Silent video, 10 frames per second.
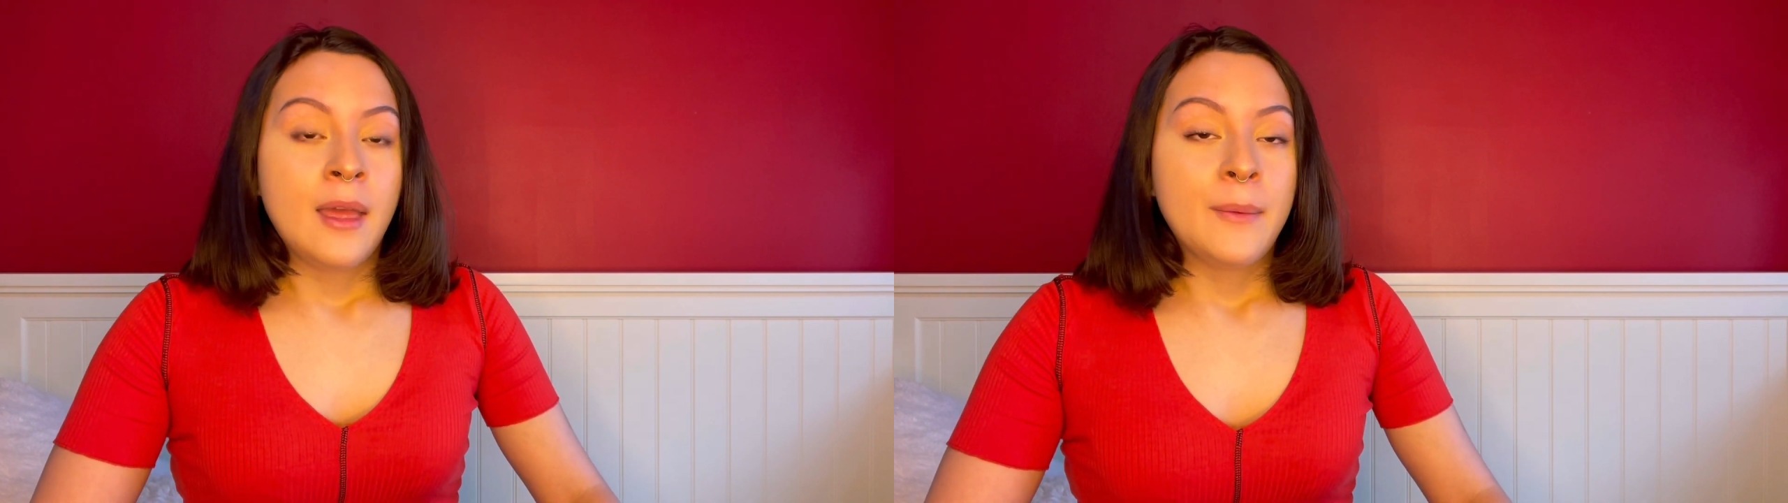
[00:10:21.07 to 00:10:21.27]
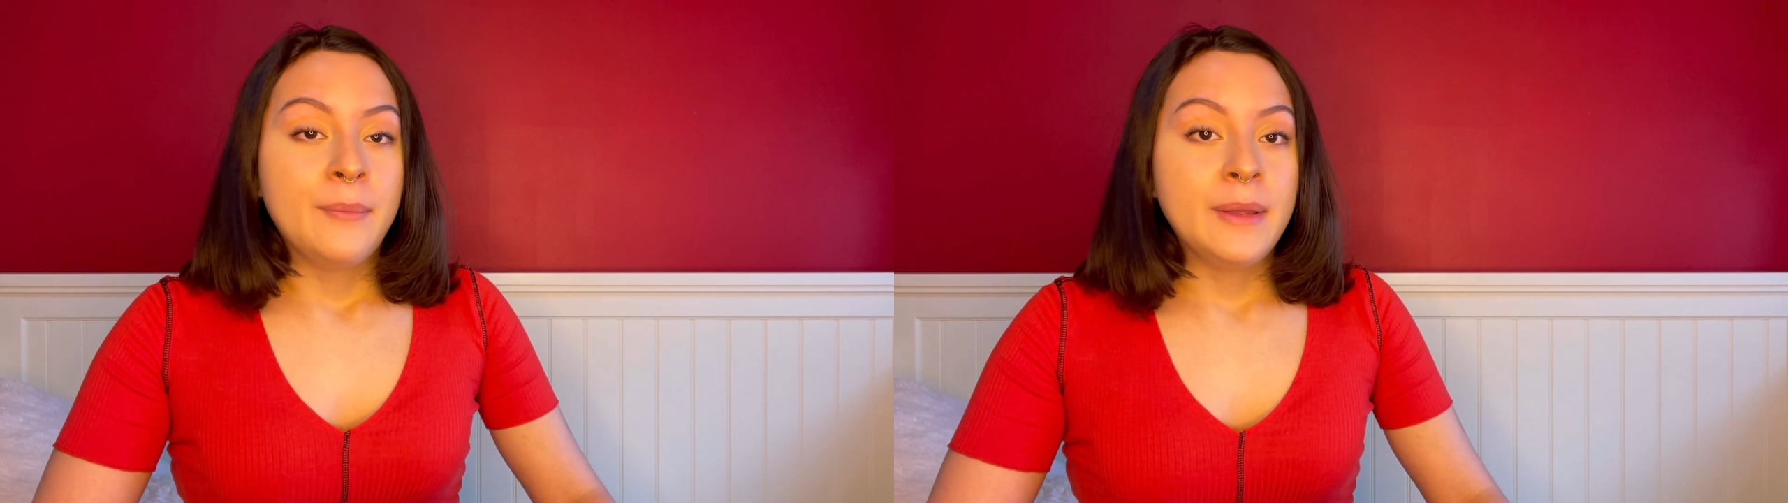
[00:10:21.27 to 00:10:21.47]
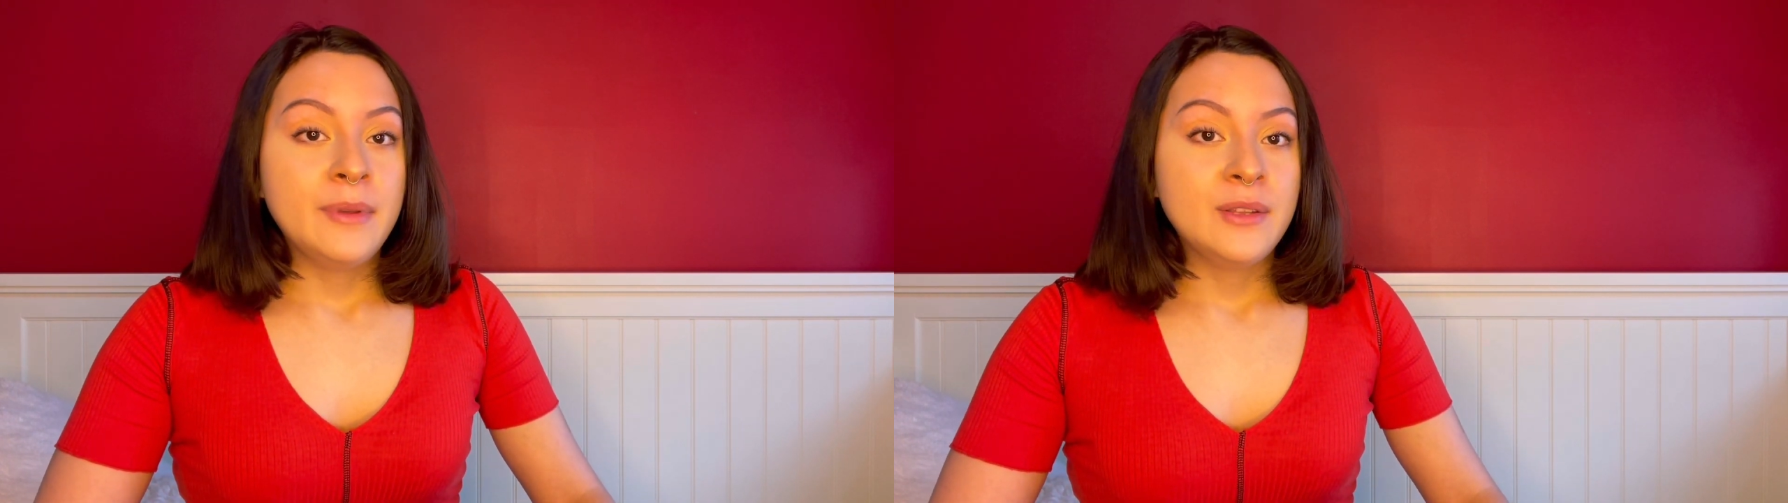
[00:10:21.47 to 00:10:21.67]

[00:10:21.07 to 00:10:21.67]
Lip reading: maybe you